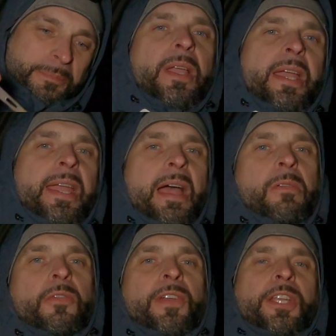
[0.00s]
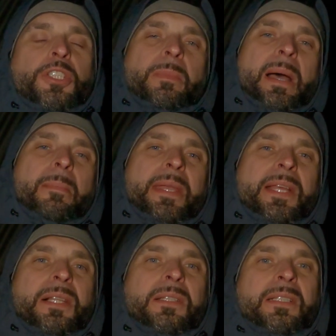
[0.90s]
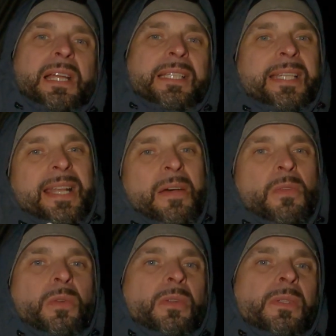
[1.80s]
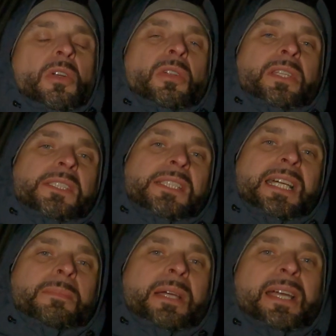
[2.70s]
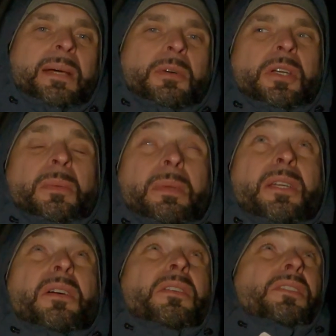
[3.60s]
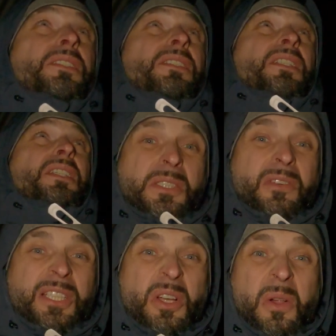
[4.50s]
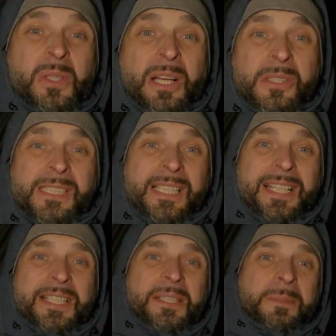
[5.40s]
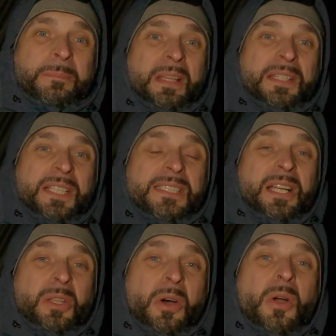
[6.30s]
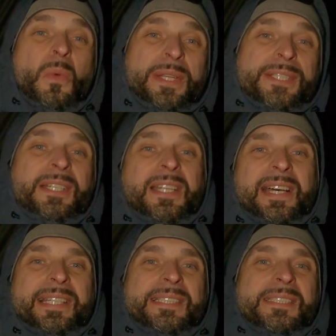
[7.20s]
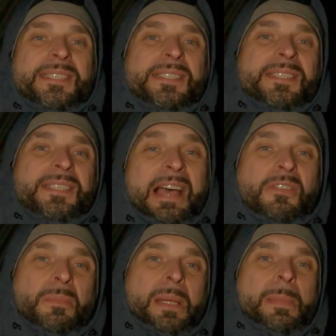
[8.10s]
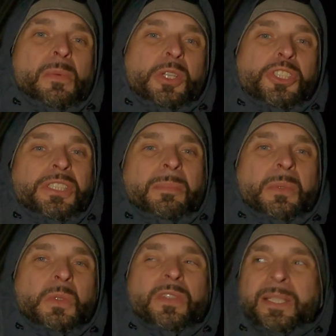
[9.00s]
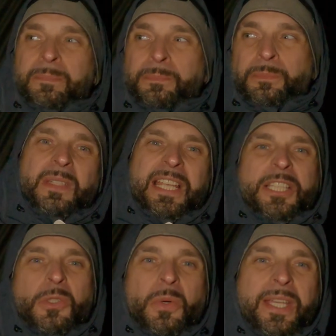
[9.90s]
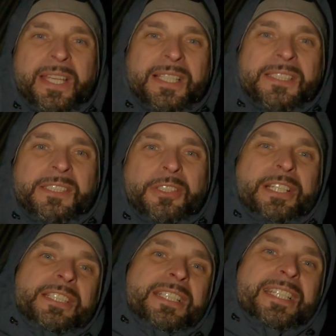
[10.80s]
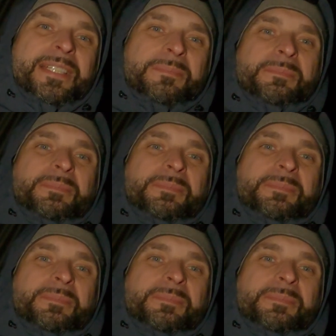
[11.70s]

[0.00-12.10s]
Okay, I will finish my meal and then I will crawl inside my hammock because it's quite cold outside and these are long winter nights. I will maybe watch some movie, eat cookies, drink tea.